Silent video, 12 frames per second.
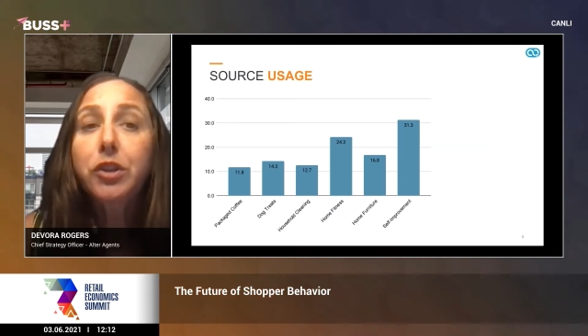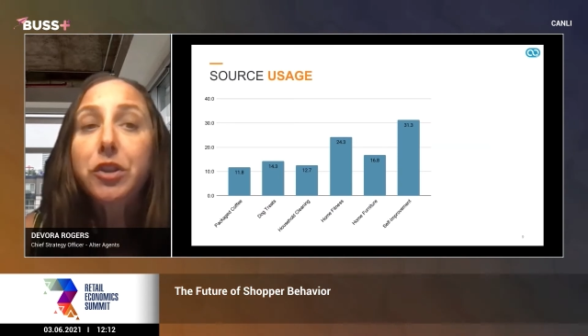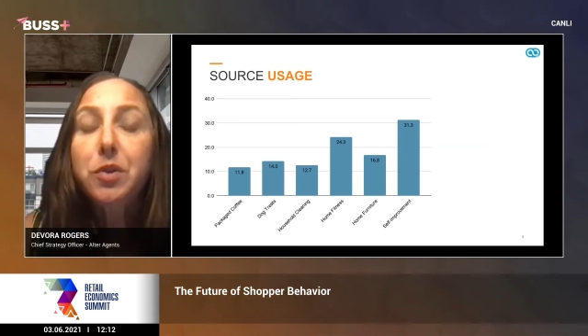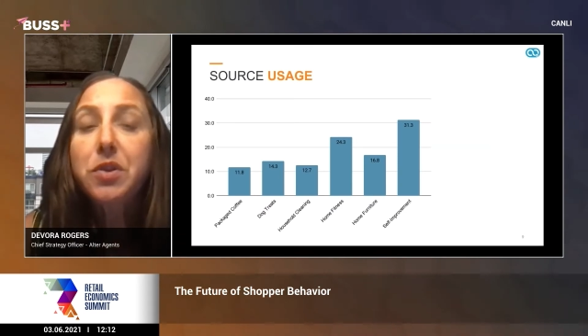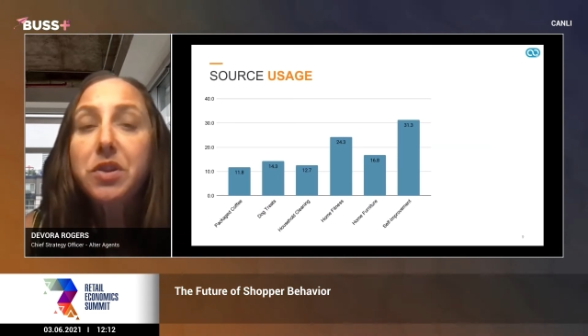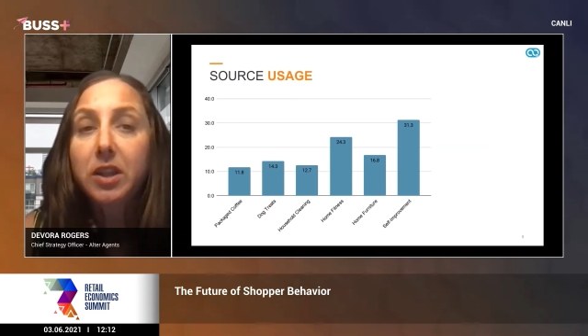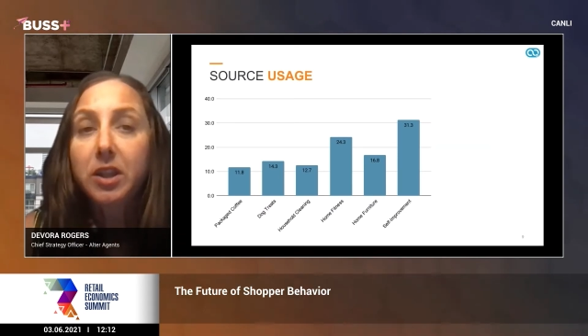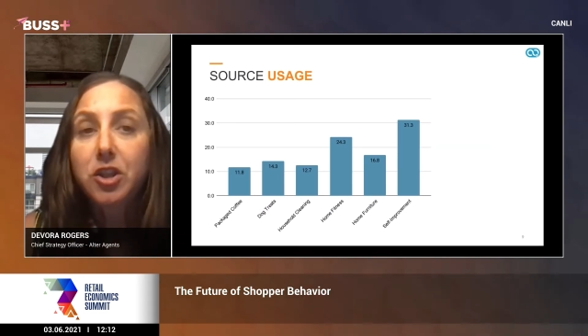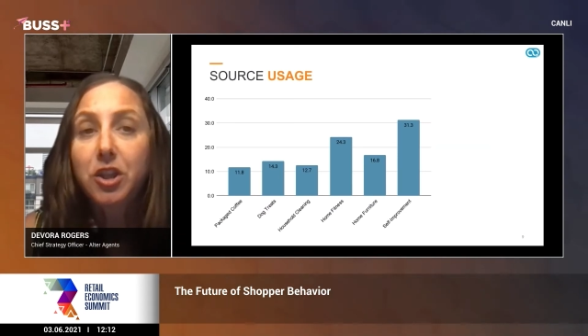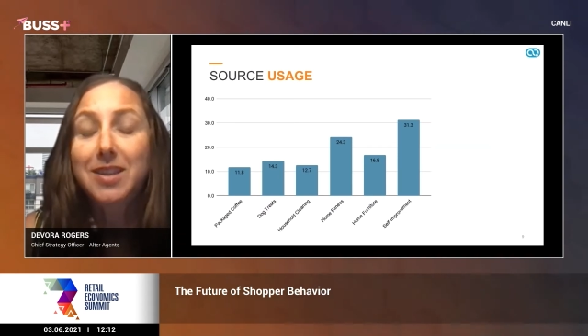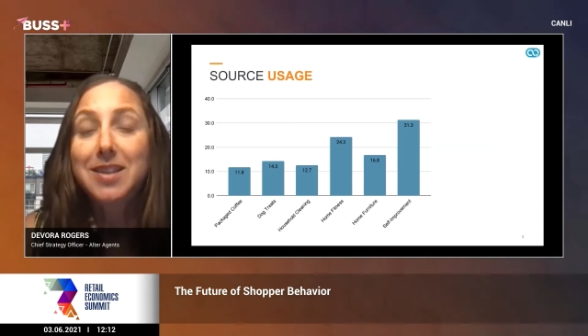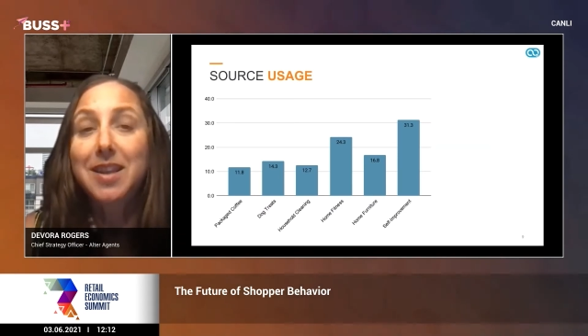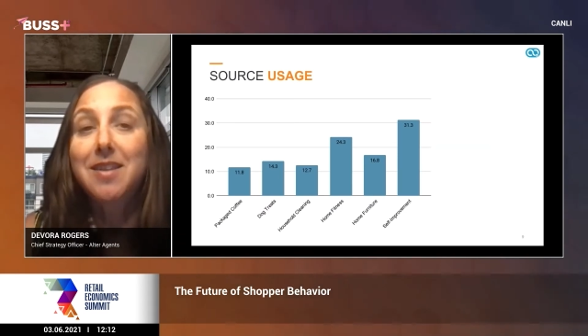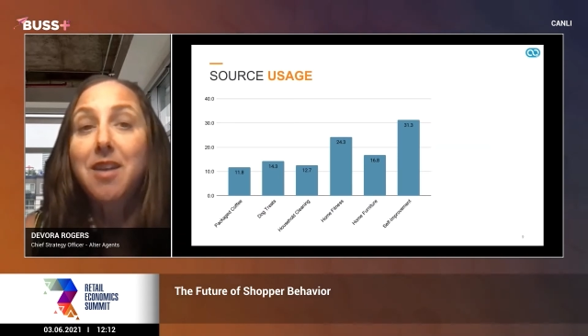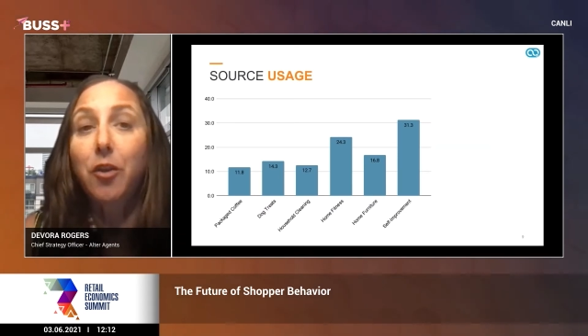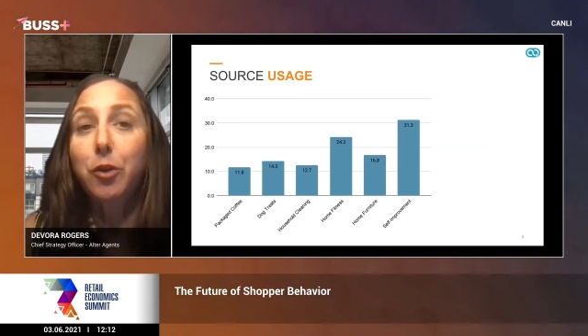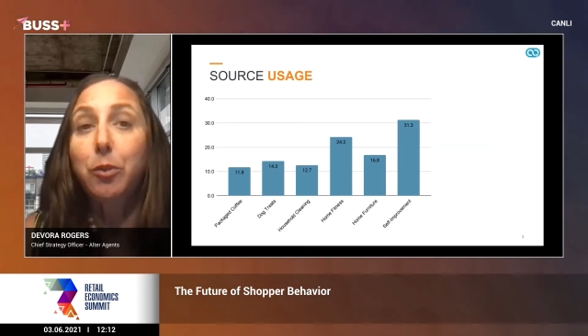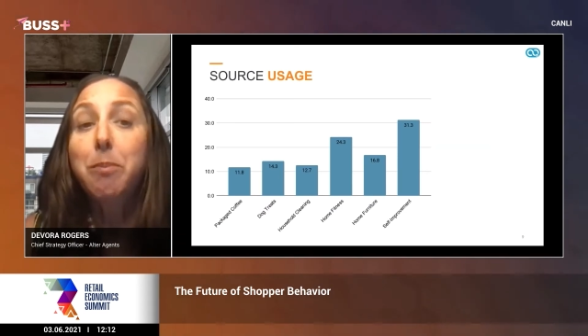Source usage
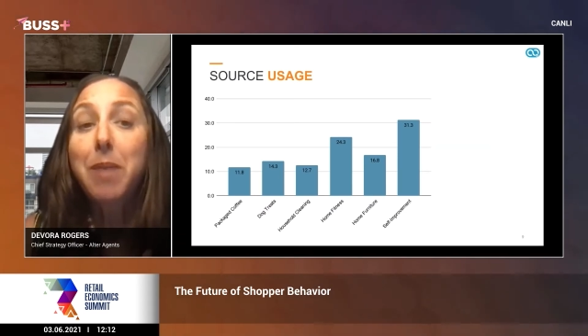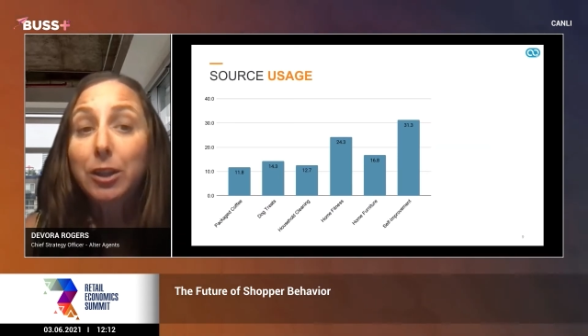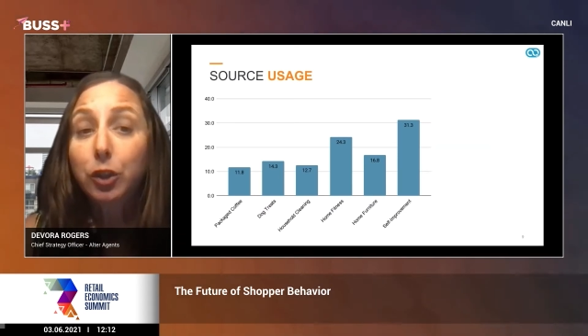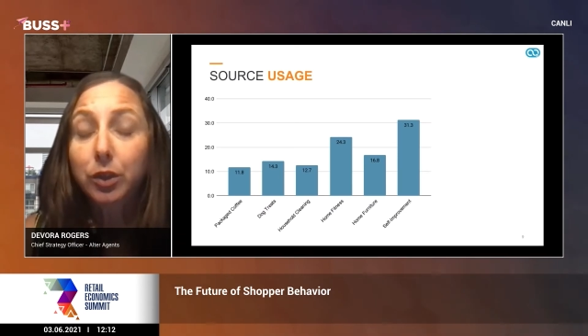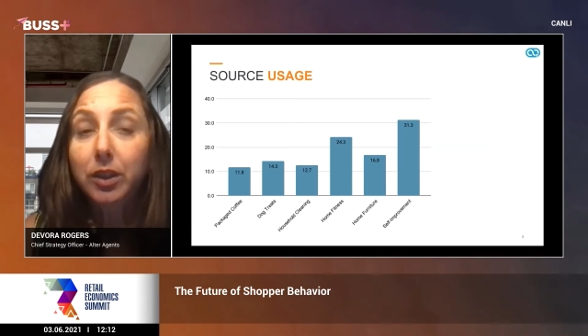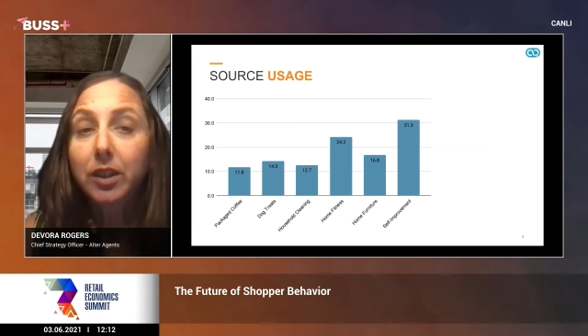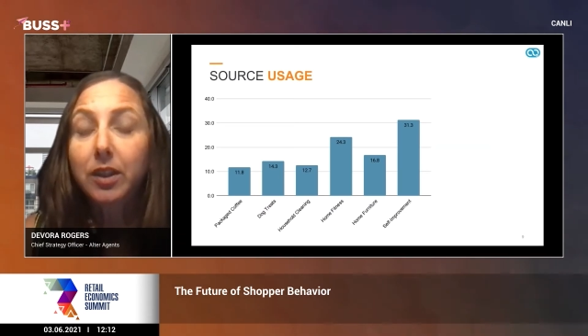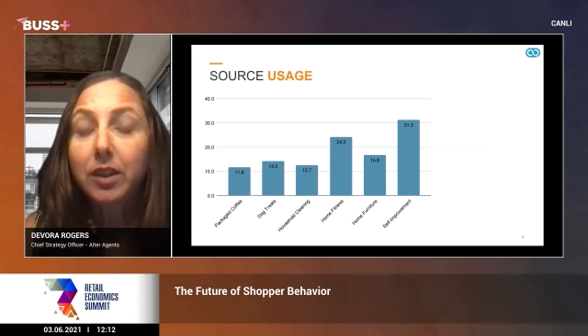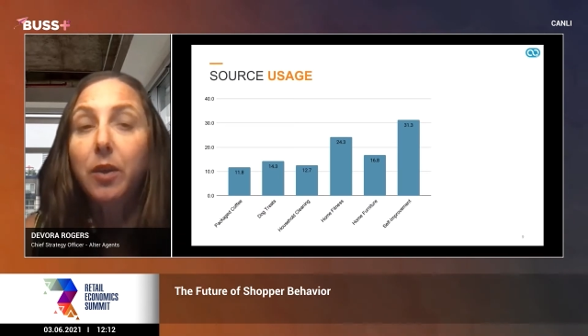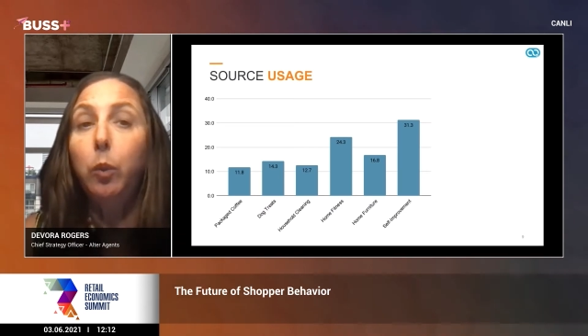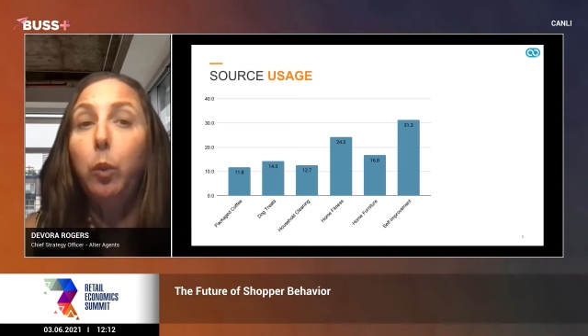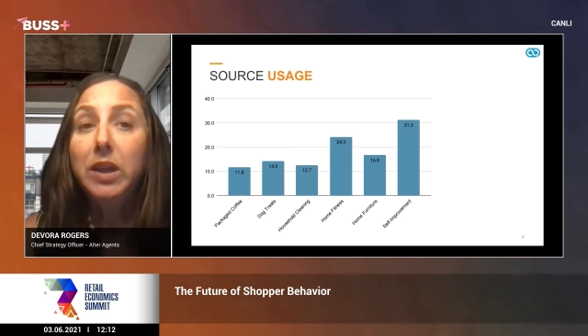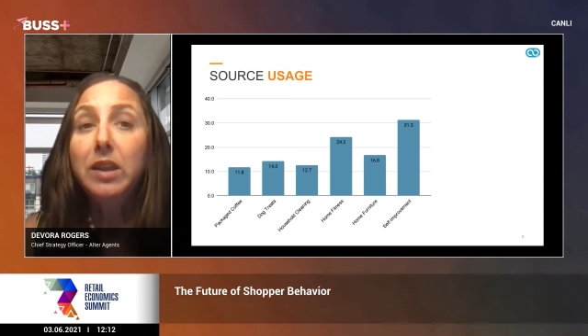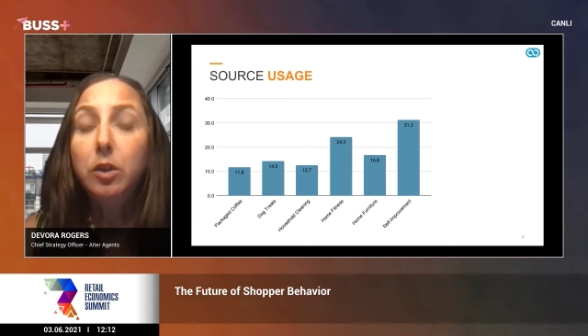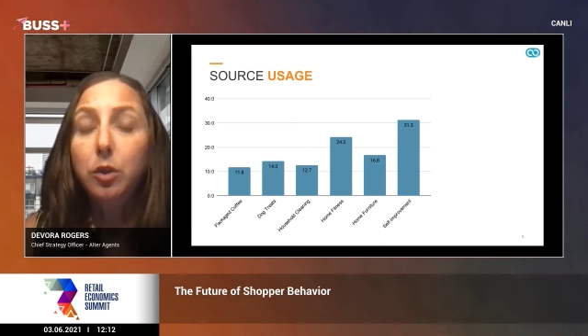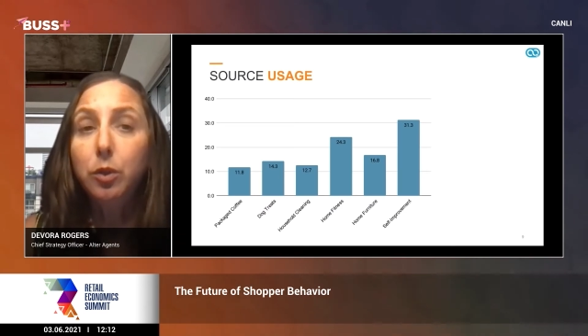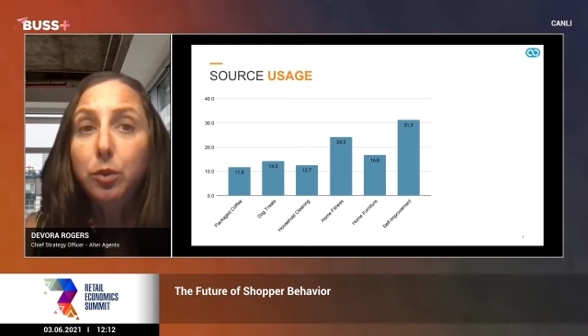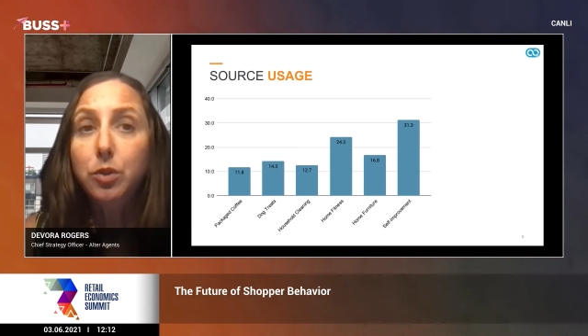is another metric
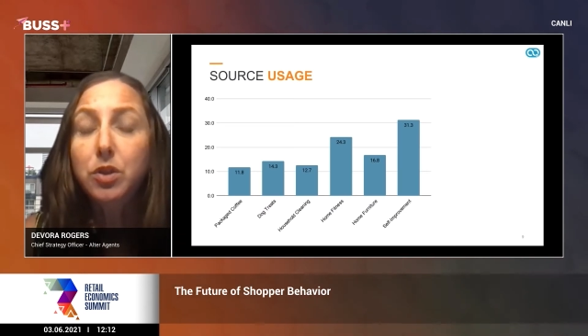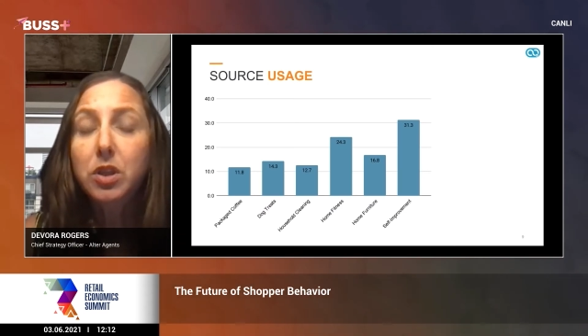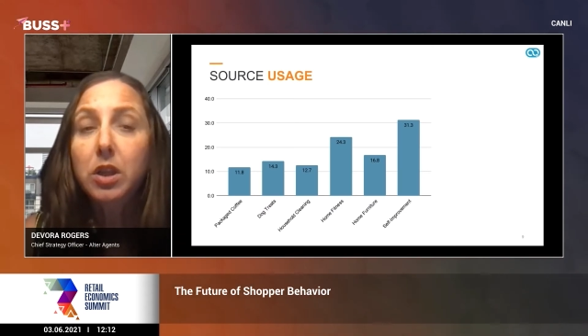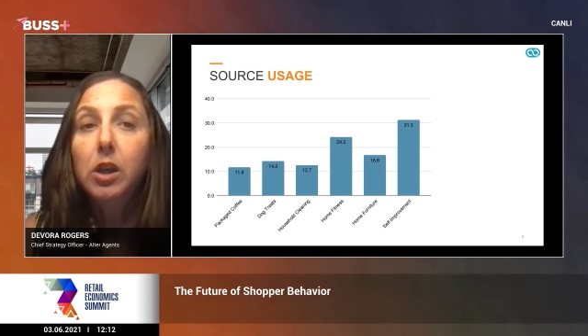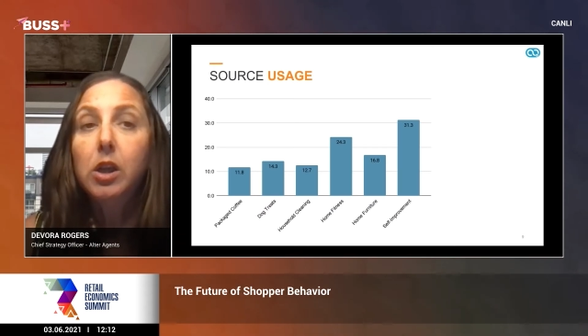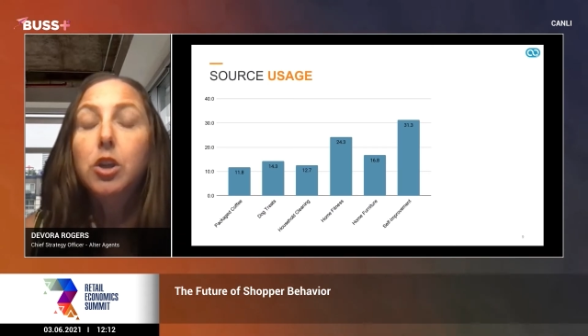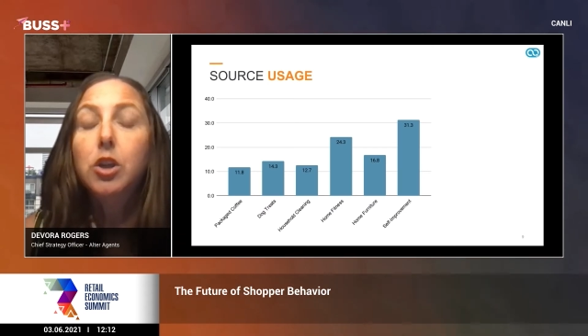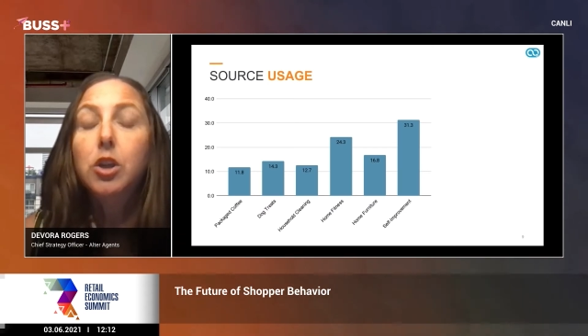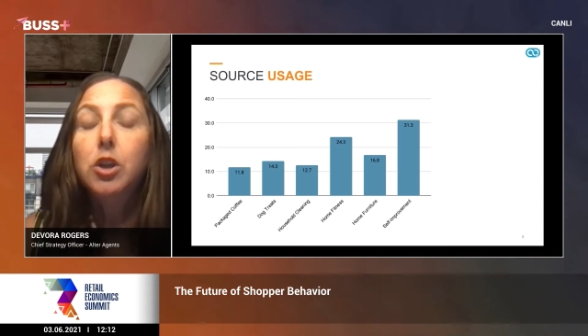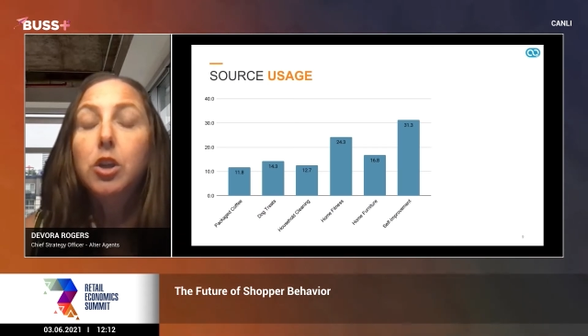that we use to